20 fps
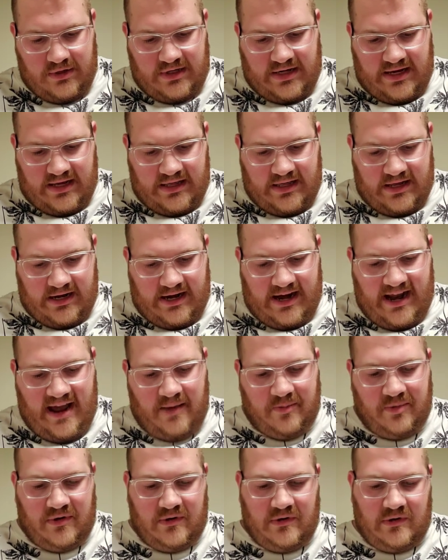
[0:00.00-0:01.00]
the day that it
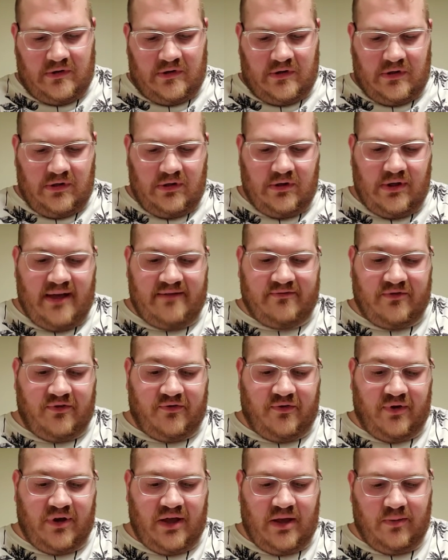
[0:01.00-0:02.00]
happens, you'll have to
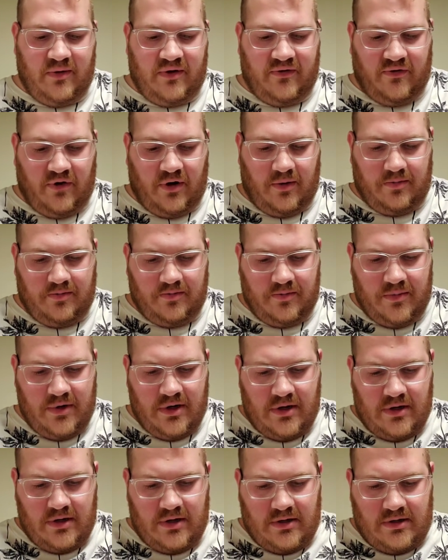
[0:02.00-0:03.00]
forgive me for
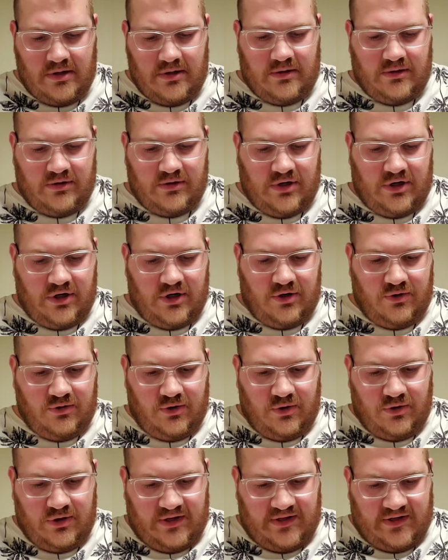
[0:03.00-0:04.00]
trying to do
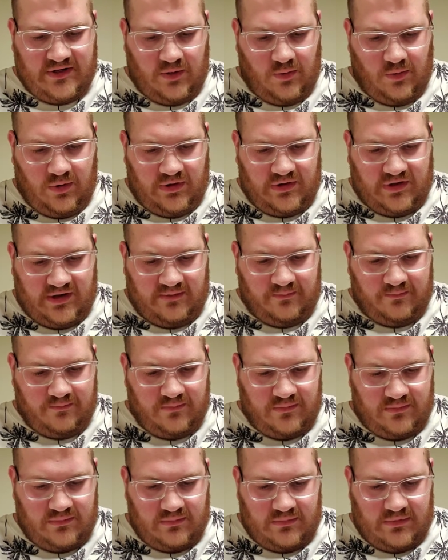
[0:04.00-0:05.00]
two things at once. I'm
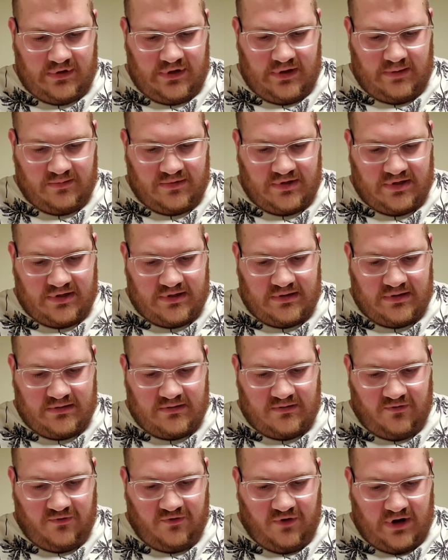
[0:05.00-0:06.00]

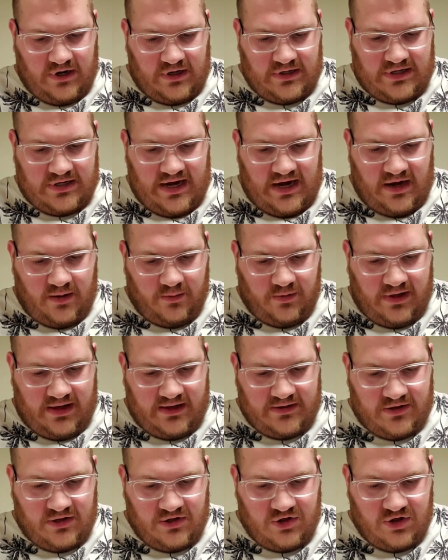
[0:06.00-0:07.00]
fucking terrible
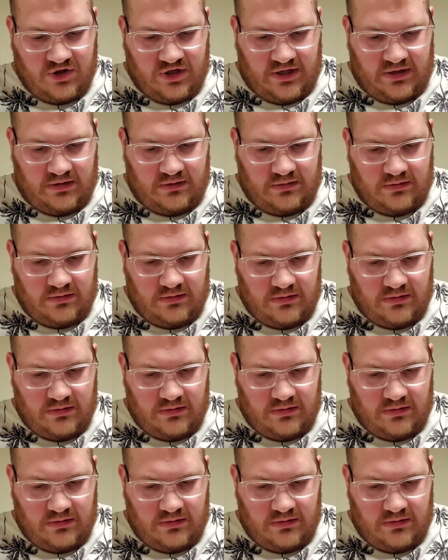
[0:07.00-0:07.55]
at this shit.